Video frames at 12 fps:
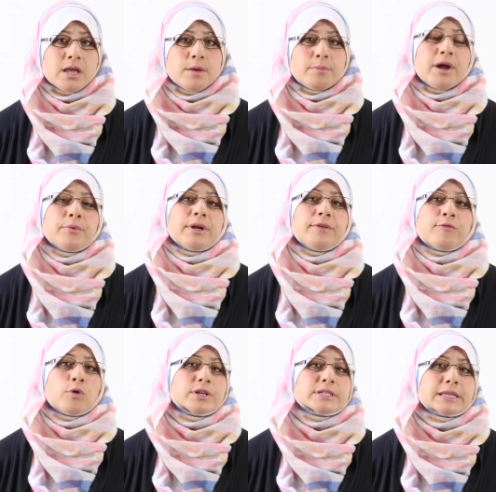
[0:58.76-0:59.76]
By
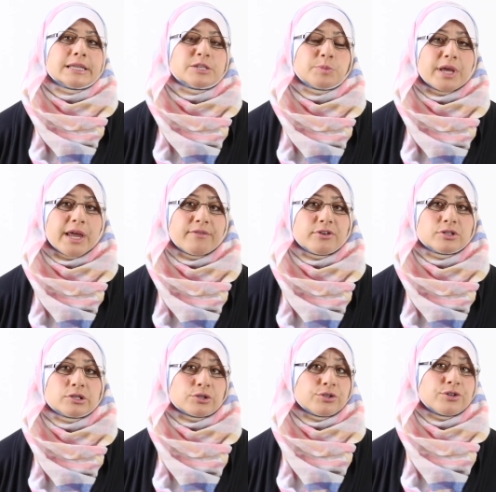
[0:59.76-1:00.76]
reinforcing these behaviors,
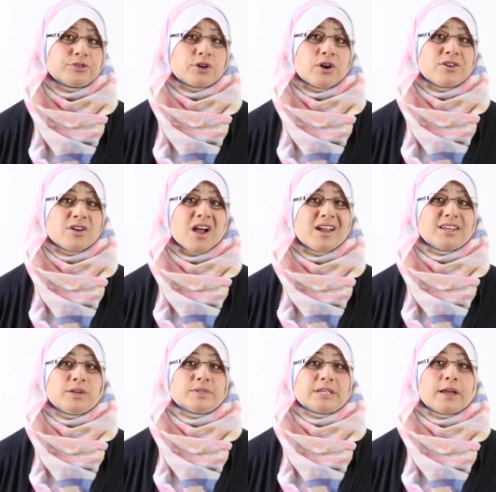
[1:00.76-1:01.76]
learners are not
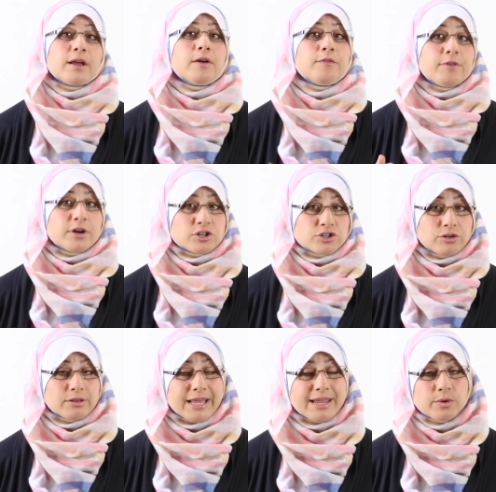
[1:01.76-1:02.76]
using functional
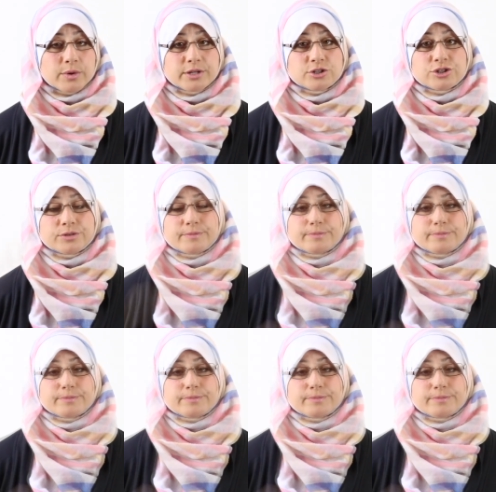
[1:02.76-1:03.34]
language.